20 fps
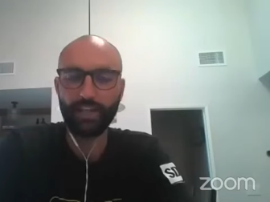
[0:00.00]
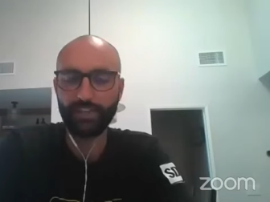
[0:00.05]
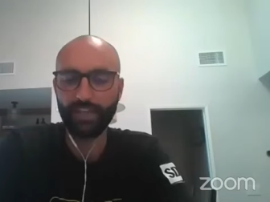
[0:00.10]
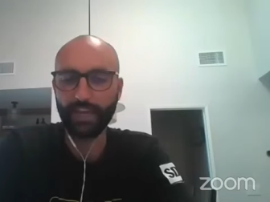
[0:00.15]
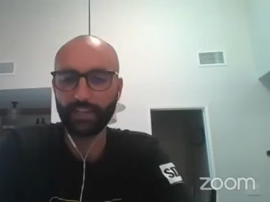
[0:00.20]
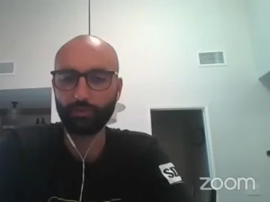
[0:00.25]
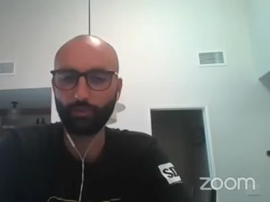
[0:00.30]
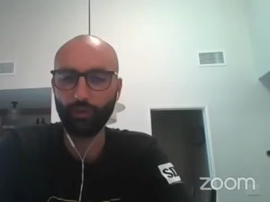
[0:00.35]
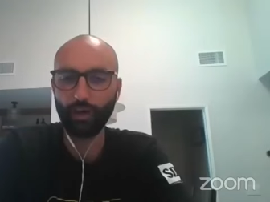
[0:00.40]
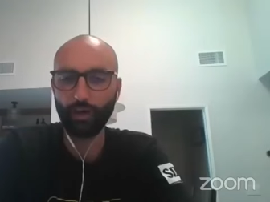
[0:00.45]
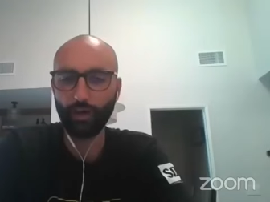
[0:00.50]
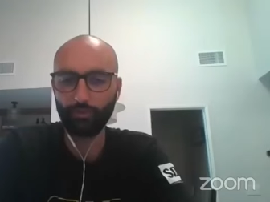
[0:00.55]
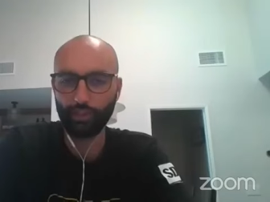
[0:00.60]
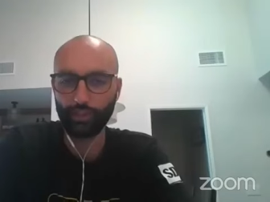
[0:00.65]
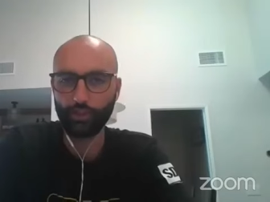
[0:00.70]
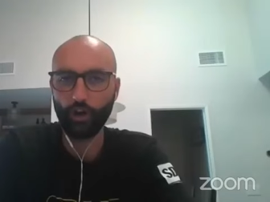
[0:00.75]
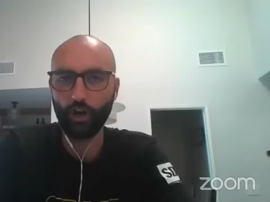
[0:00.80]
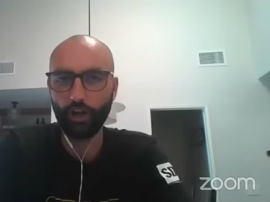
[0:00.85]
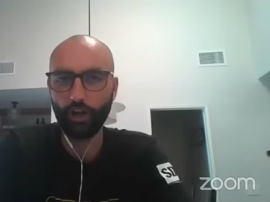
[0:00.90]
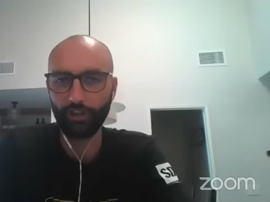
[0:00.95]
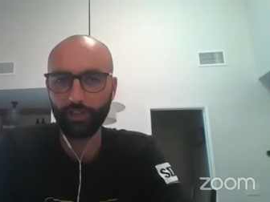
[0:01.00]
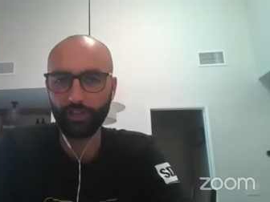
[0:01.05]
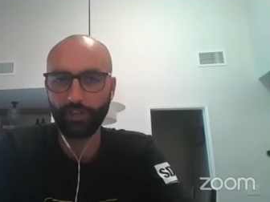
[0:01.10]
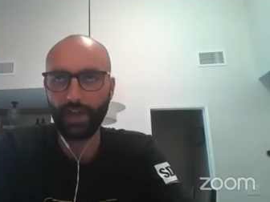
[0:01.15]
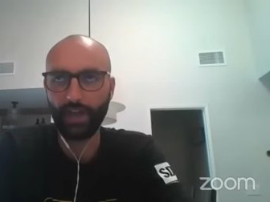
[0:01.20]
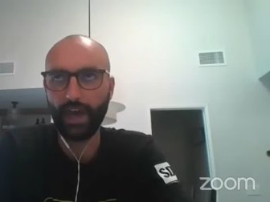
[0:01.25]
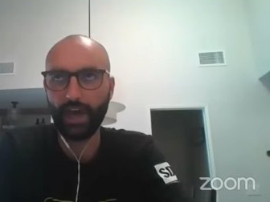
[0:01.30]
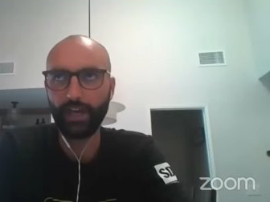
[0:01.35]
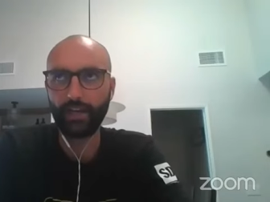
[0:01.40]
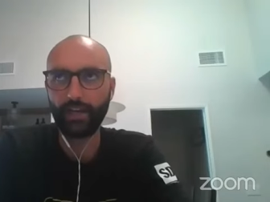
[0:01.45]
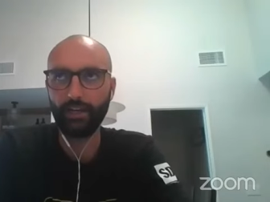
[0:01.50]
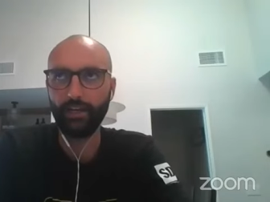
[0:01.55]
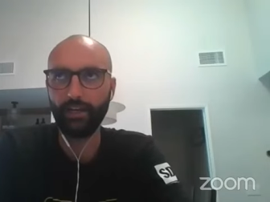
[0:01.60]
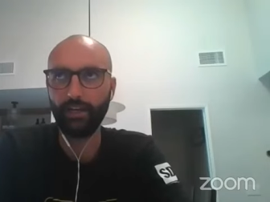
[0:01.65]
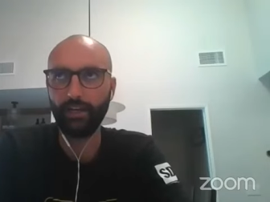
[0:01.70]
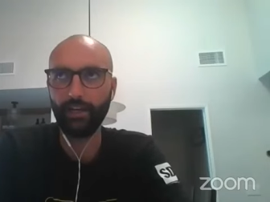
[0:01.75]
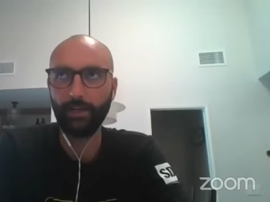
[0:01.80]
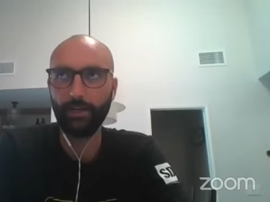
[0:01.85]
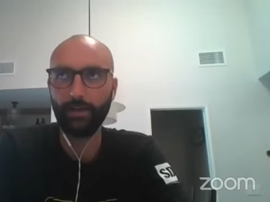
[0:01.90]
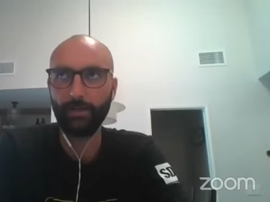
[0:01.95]
and that's where I was drawing that
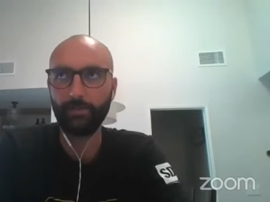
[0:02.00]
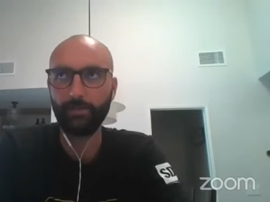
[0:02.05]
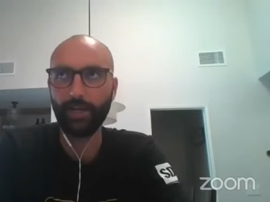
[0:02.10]
uh,